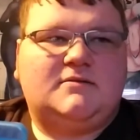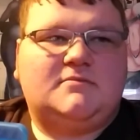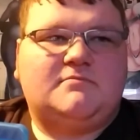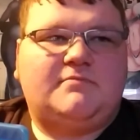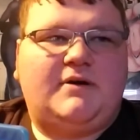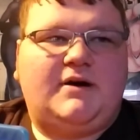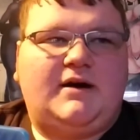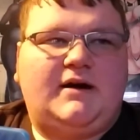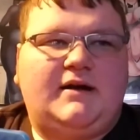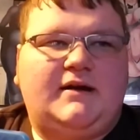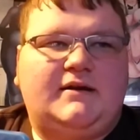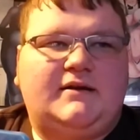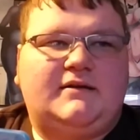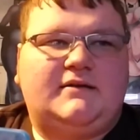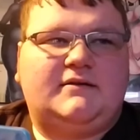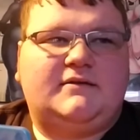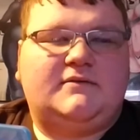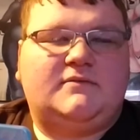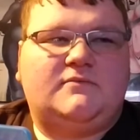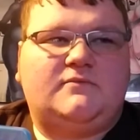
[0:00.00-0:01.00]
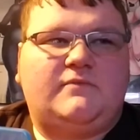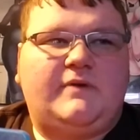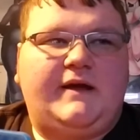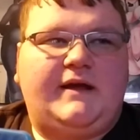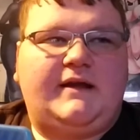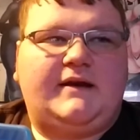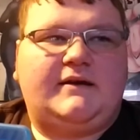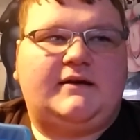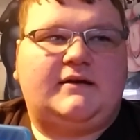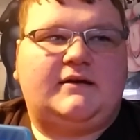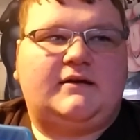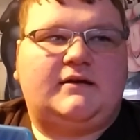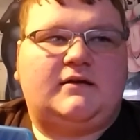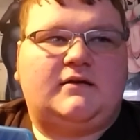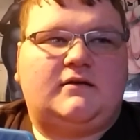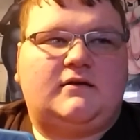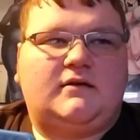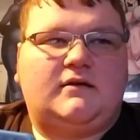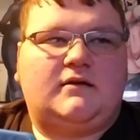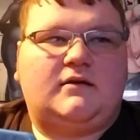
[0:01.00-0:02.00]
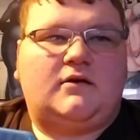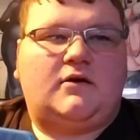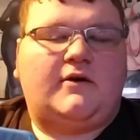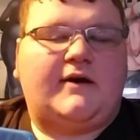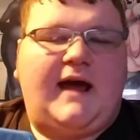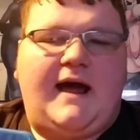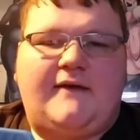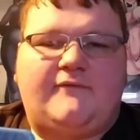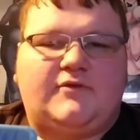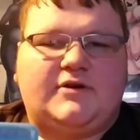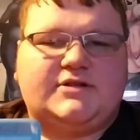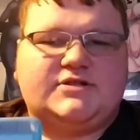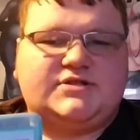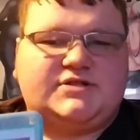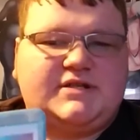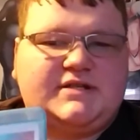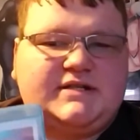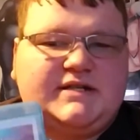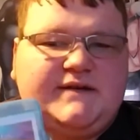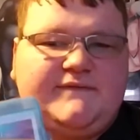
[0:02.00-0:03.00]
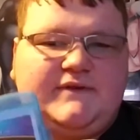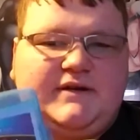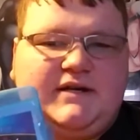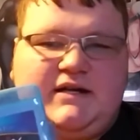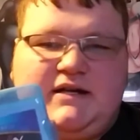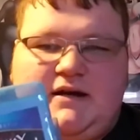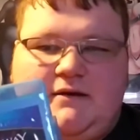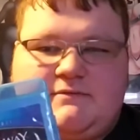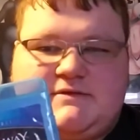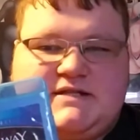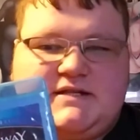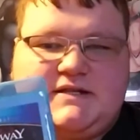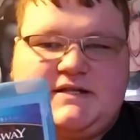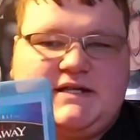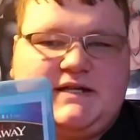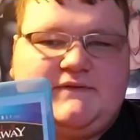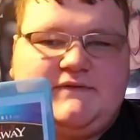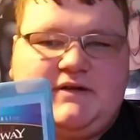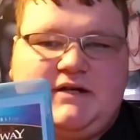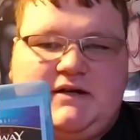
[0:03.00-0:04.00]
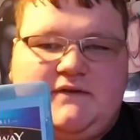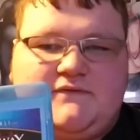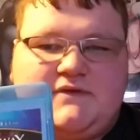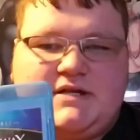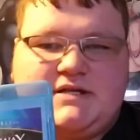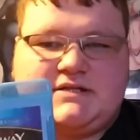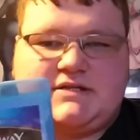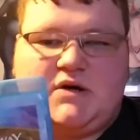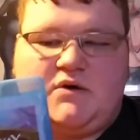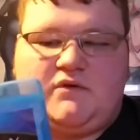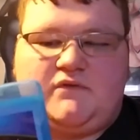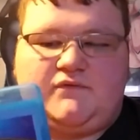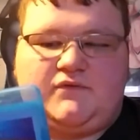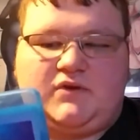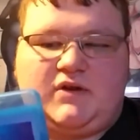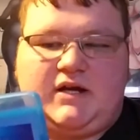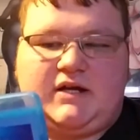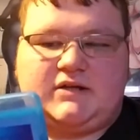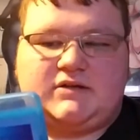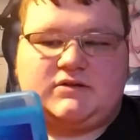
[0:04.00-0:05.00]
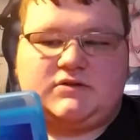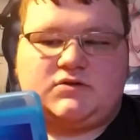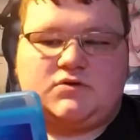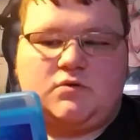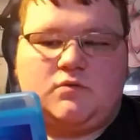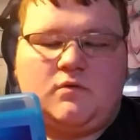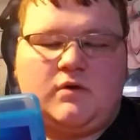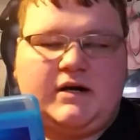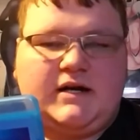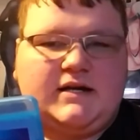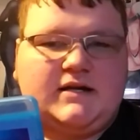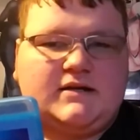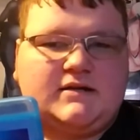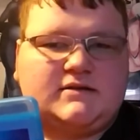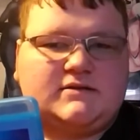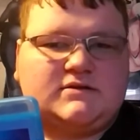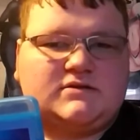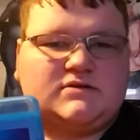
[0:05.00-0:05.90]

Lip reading: but when, on average, the DVD, I would say the DVD of this going for like 20,